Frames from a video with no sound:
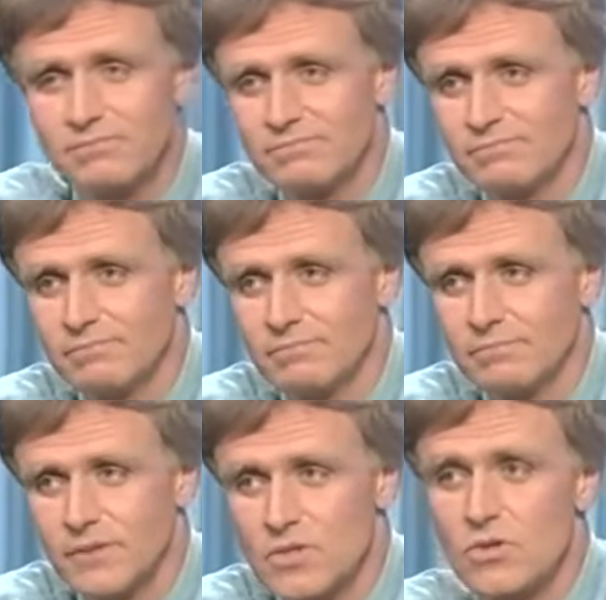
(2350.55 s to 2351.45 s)
And so in
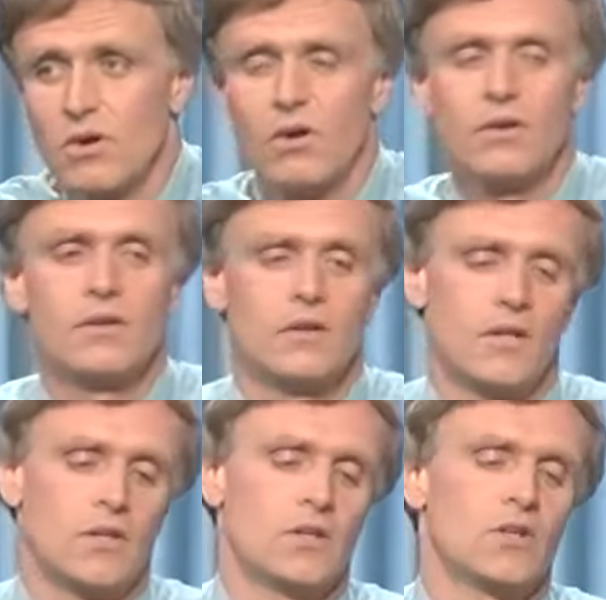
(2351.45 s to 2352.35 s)
Swedish
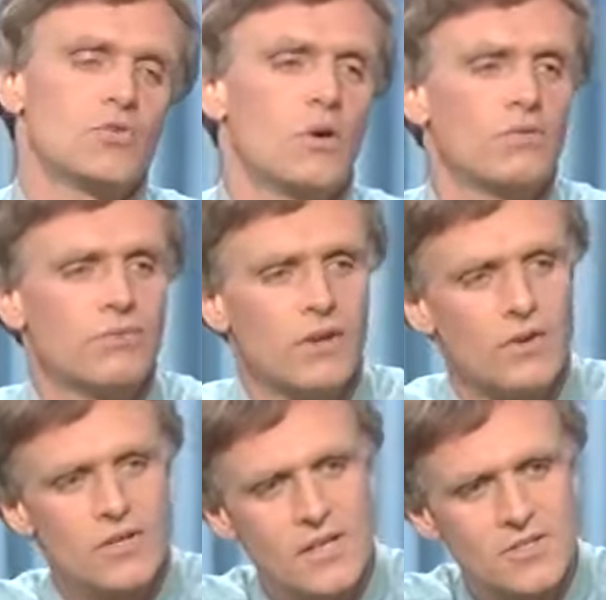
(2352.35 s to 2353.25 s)
and in German,
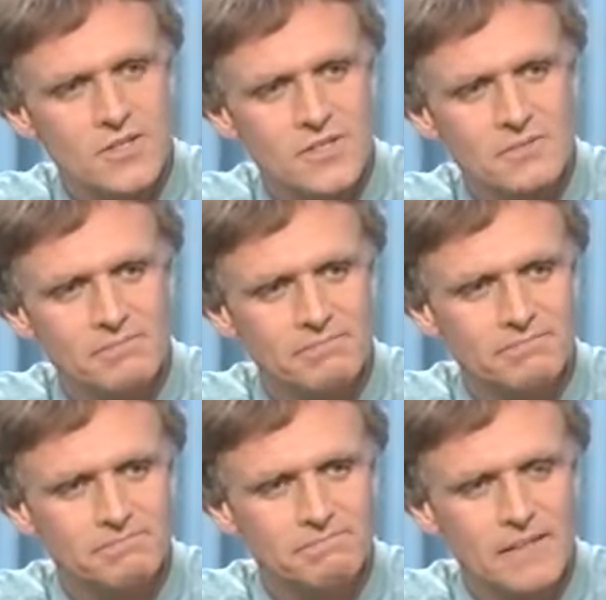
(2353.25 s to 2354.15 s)
it's
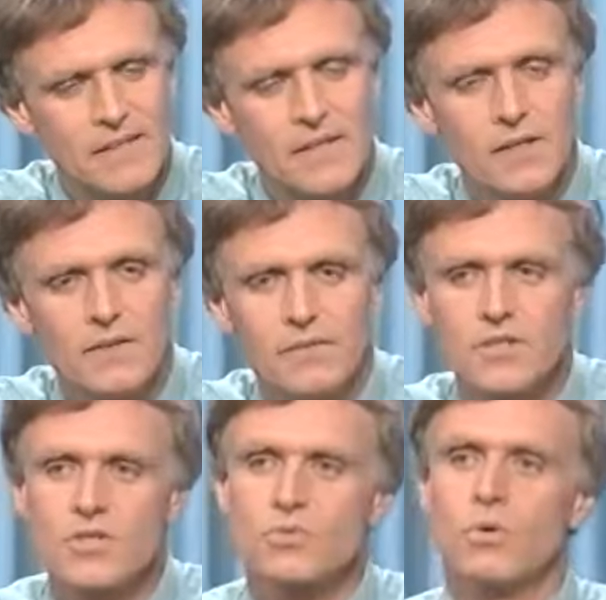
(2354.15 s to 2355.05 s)
called the
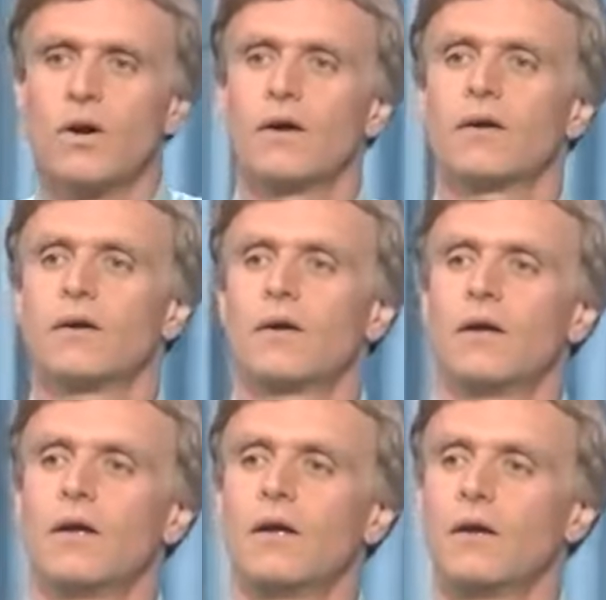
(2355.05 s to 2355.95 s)
12-finger intestines.
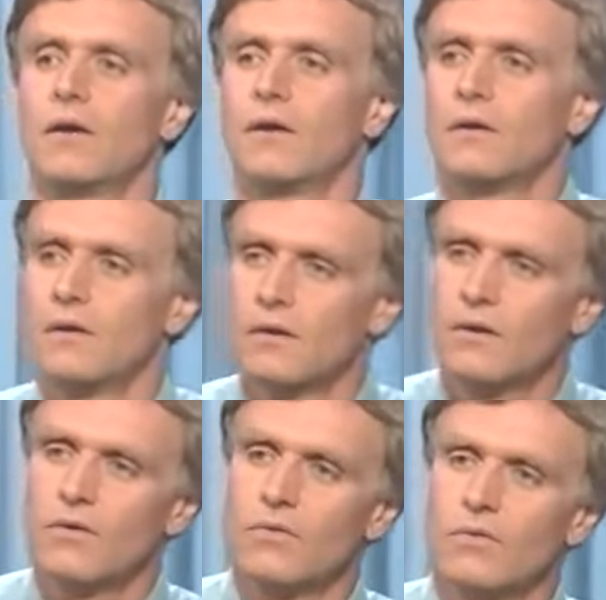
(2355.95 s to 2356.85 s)

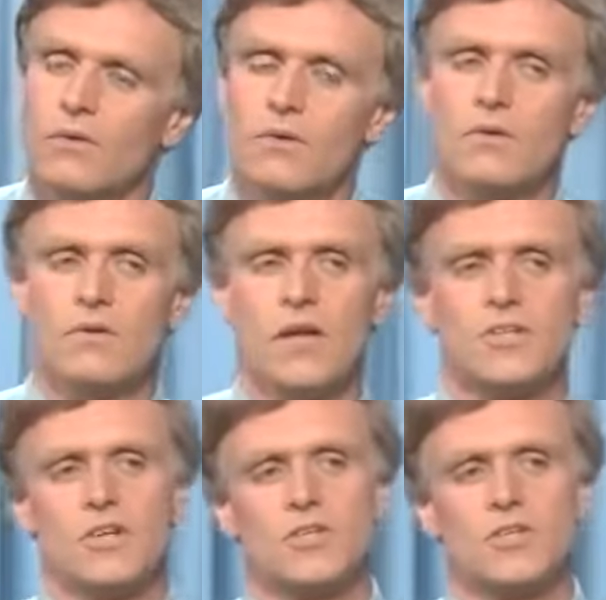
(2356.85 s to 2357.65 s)
This is where